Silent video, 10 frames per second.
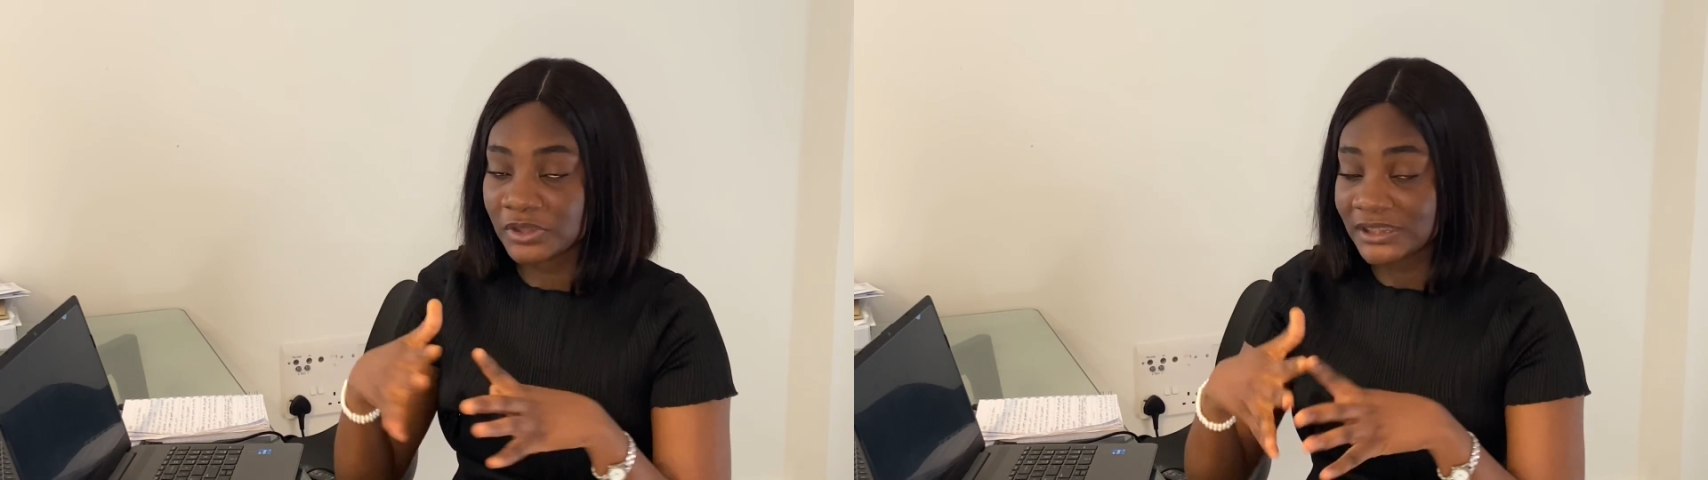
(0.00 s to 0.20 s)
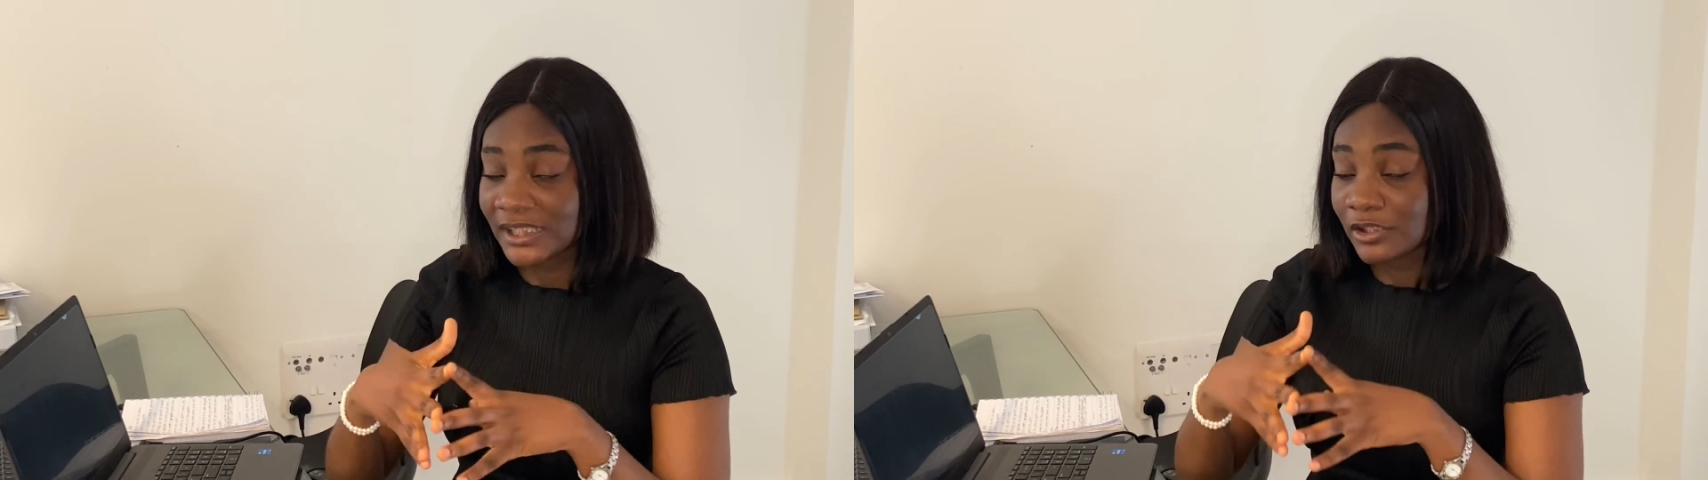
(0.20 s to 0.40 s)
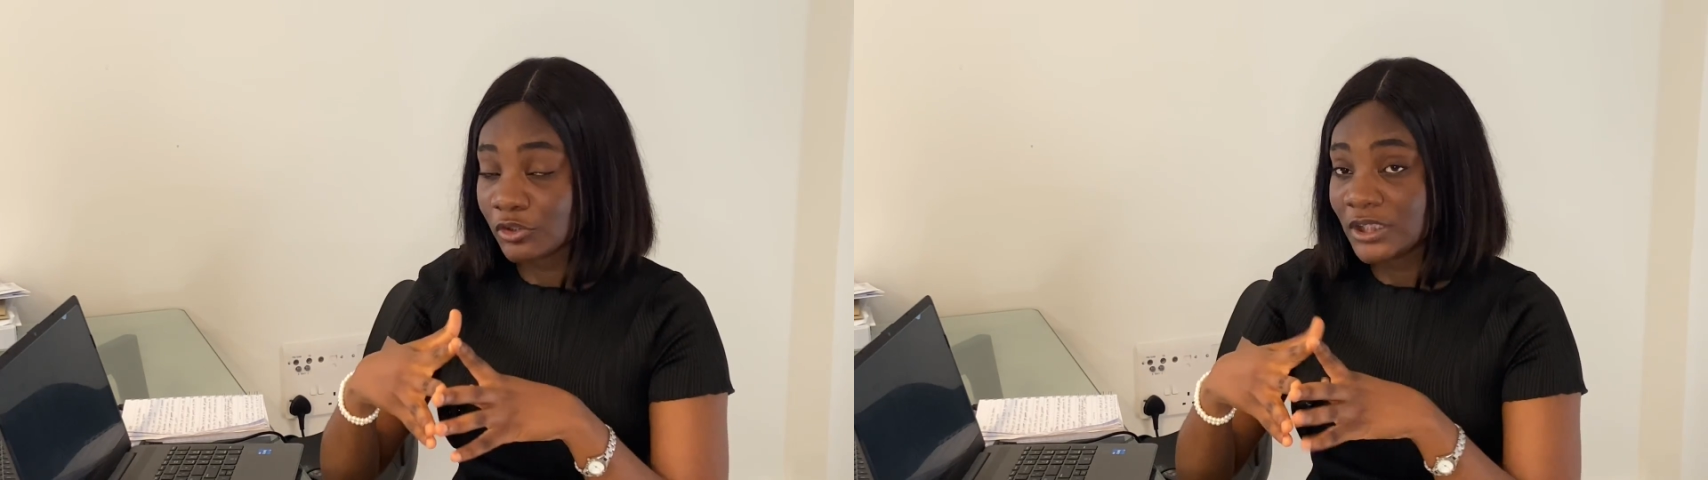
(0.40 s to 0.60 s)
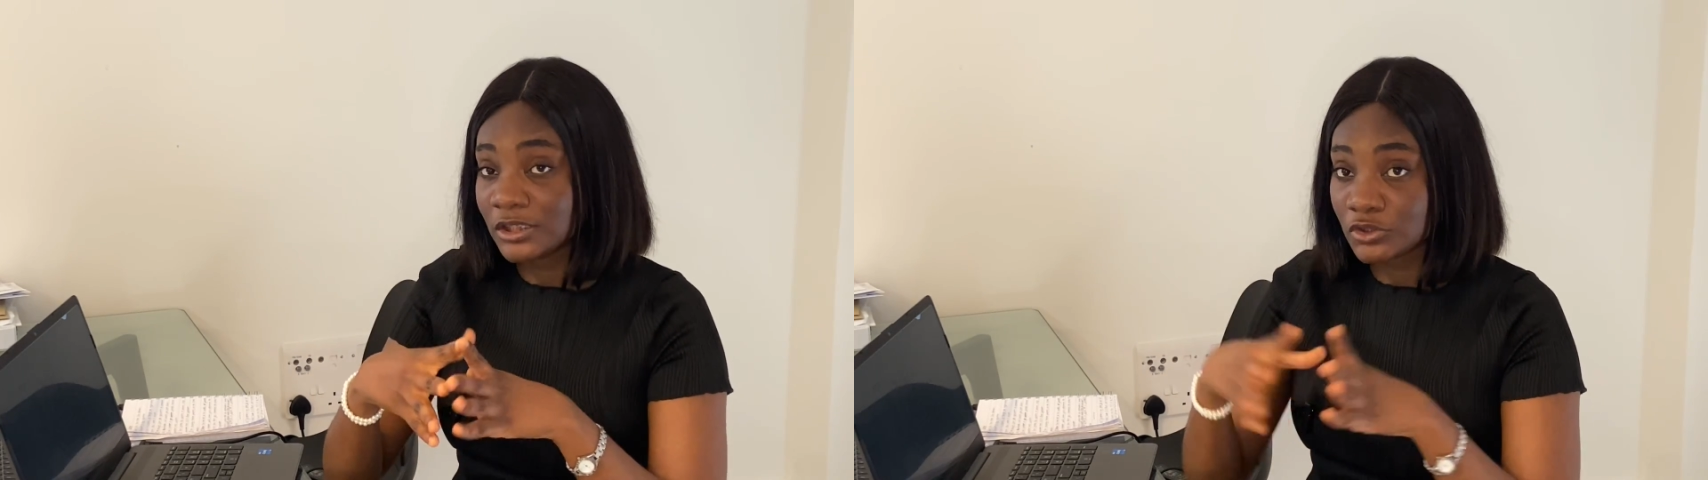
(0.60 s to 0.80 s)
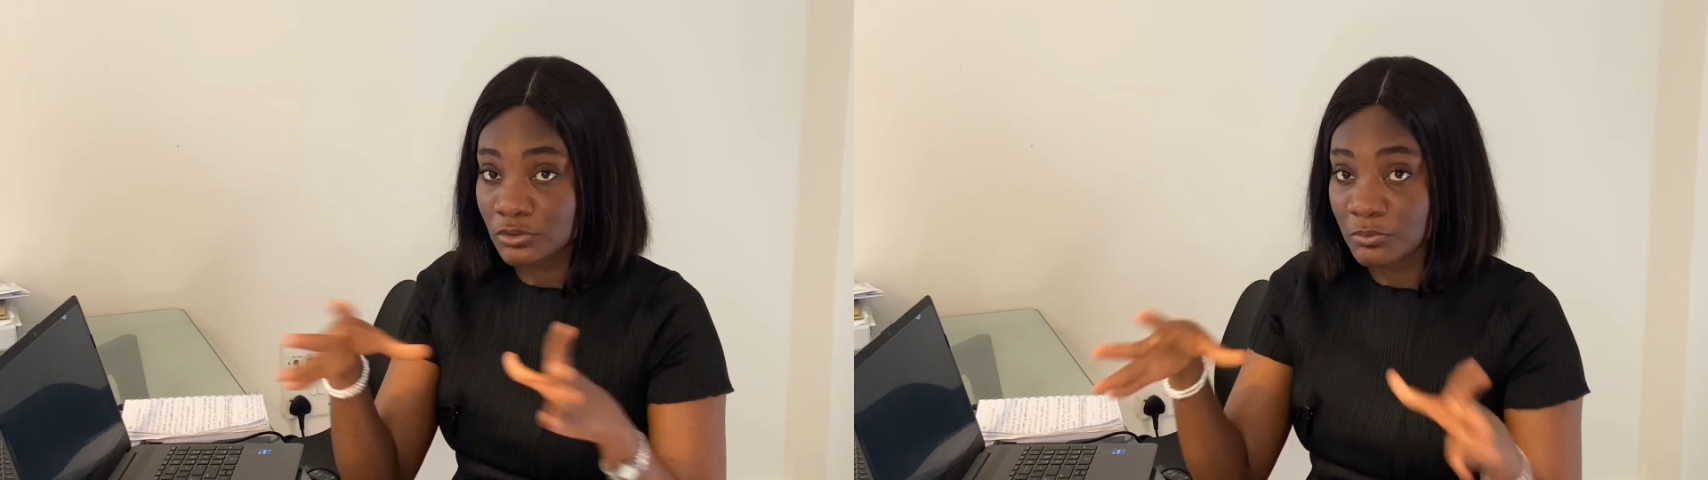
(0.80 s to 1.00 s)
but now you're going
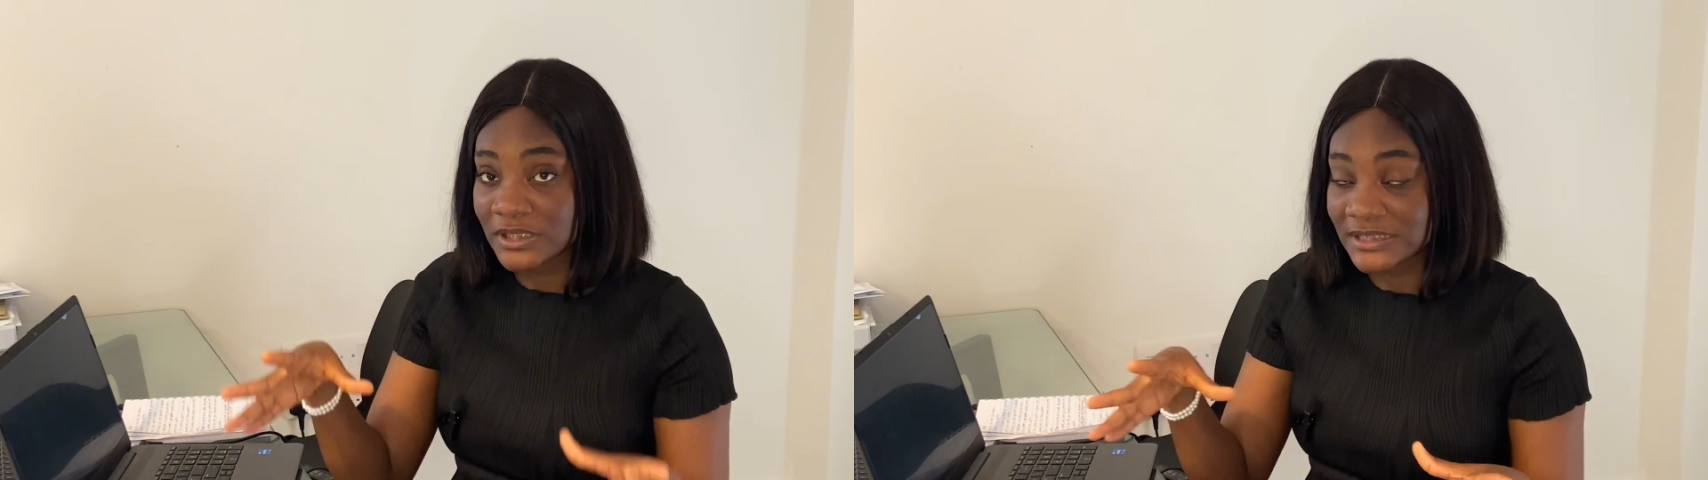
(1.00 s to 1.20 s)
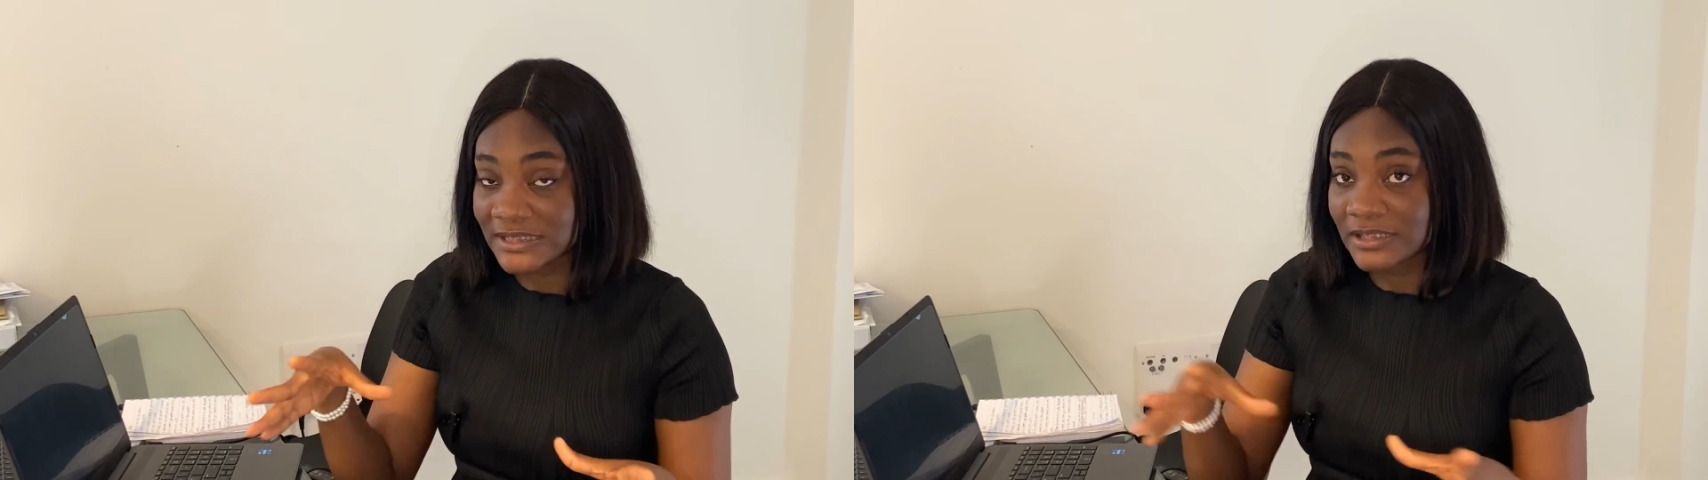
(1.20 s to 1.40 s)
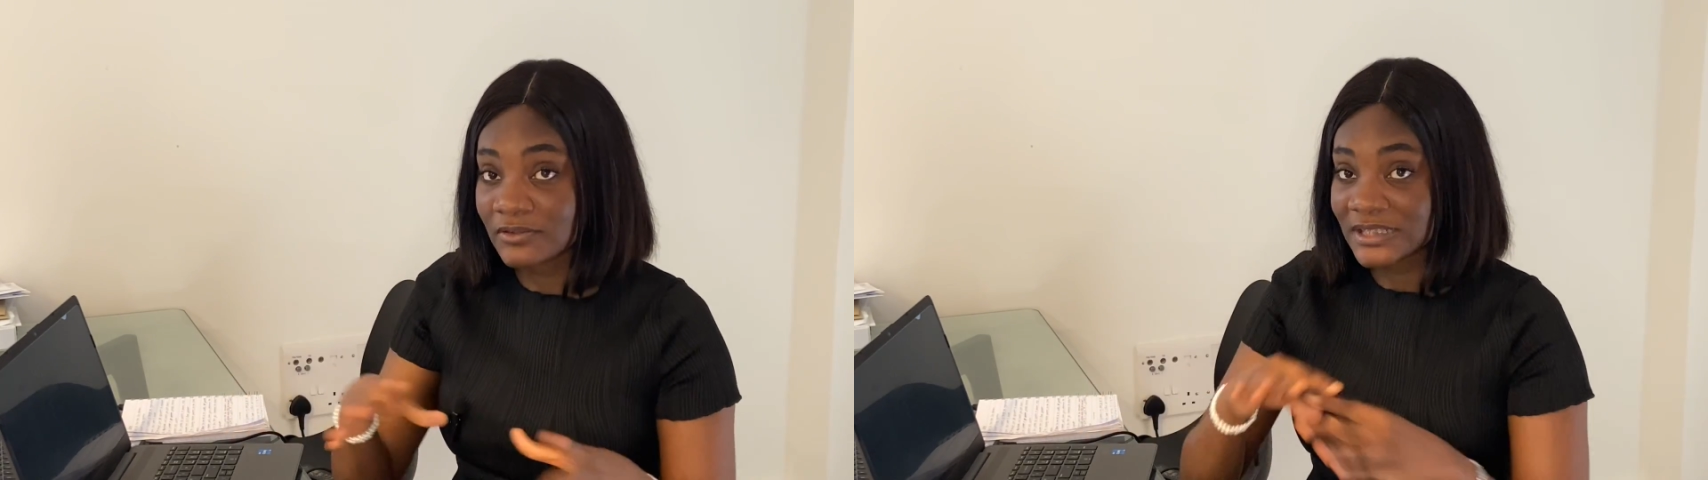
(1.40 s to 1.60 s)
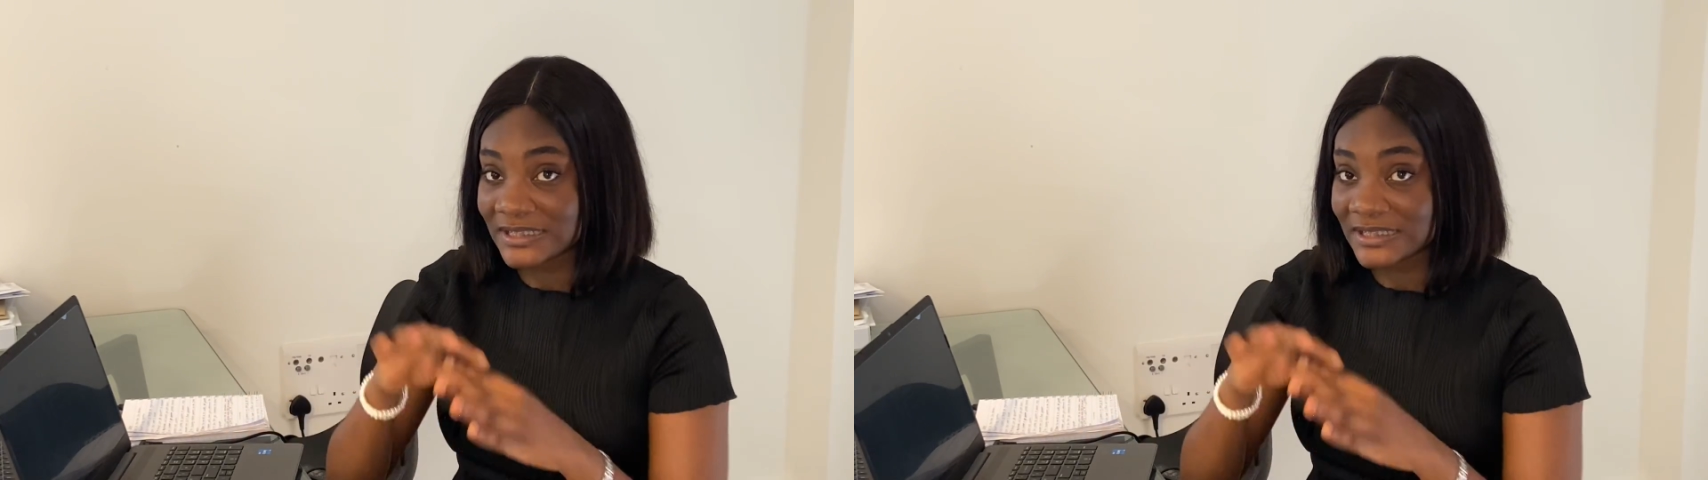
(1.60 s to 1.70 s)
into more details